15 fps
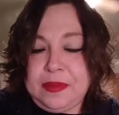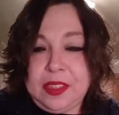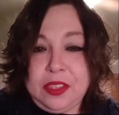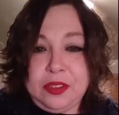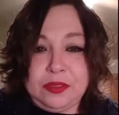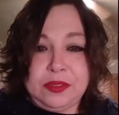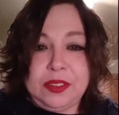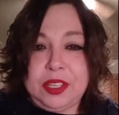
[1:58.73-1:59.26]

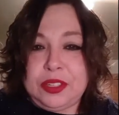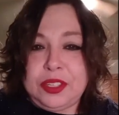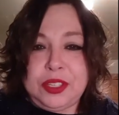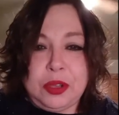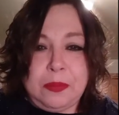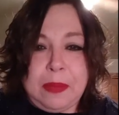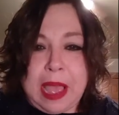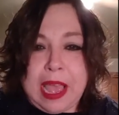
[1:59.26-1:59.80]
you're you're
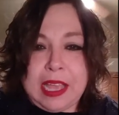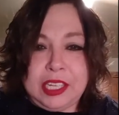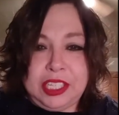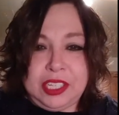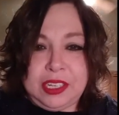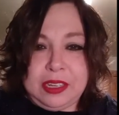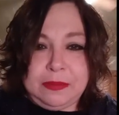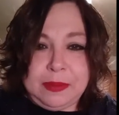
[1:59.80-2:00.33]
so
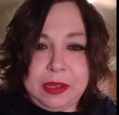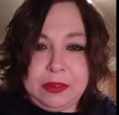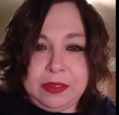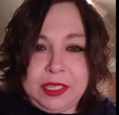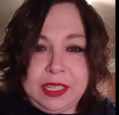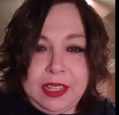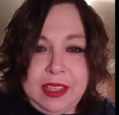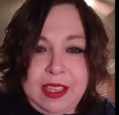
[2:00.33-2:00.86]
passionate
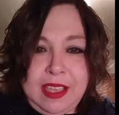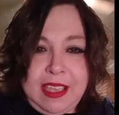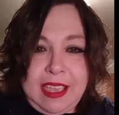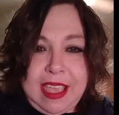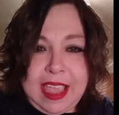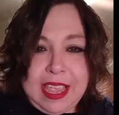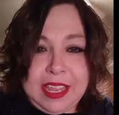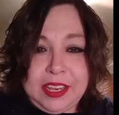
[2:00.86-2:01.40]
about
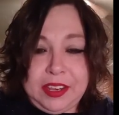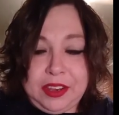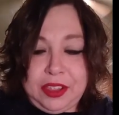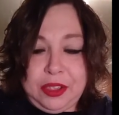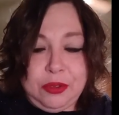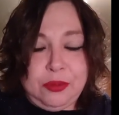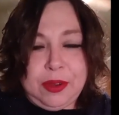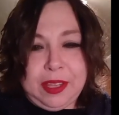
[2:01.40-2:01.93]
and
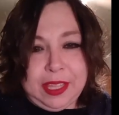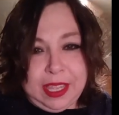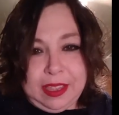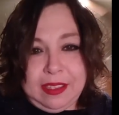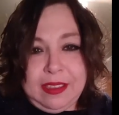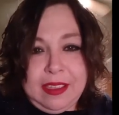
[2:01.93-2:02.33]
you really,